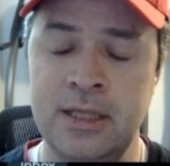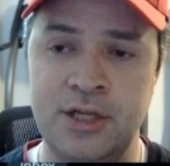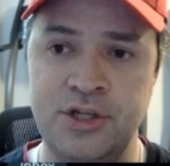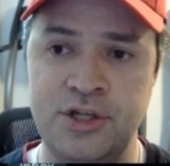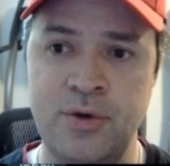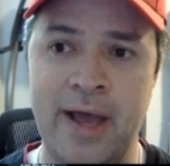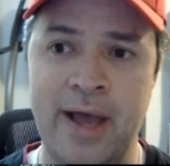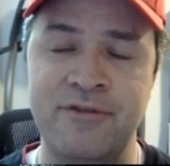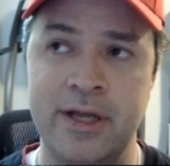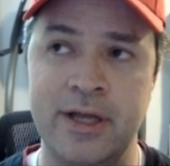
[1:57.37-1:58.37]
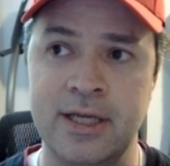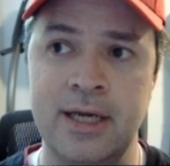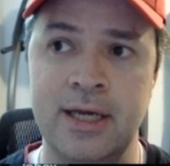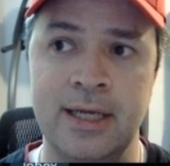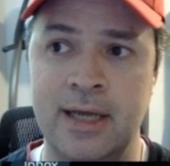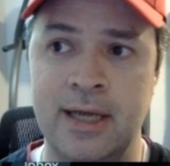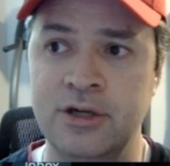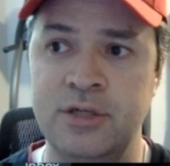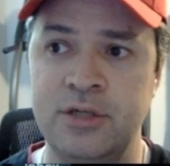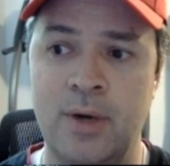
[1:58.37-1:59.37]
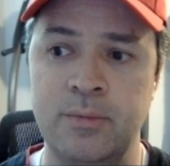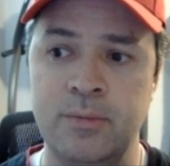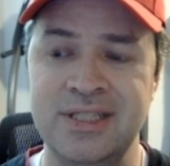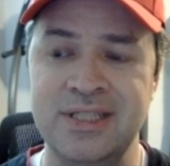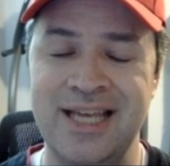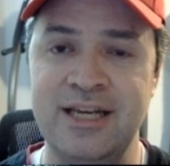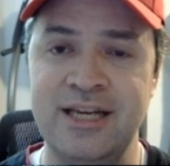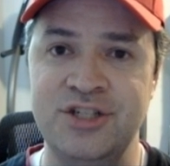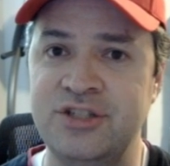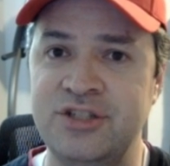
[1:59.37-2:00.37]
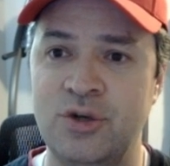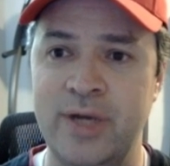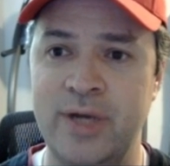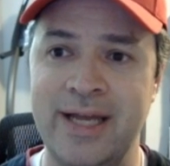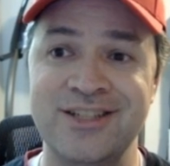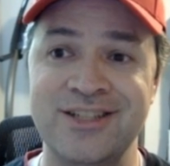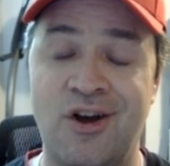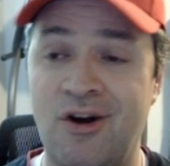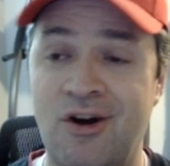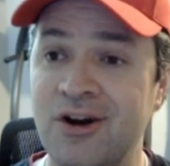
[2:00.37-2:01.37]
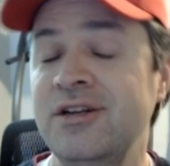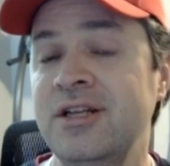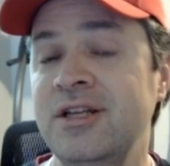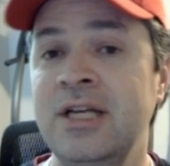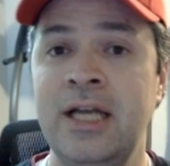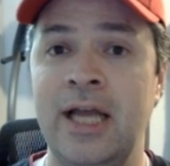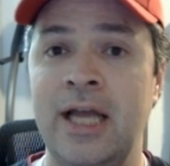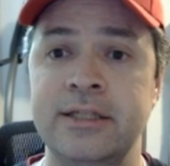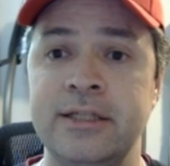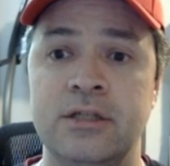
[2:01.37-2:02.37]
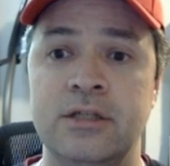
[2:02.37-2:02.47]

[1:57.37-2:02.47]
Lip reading: They do have kinetic and energy weapons. They just don't hit as hard as the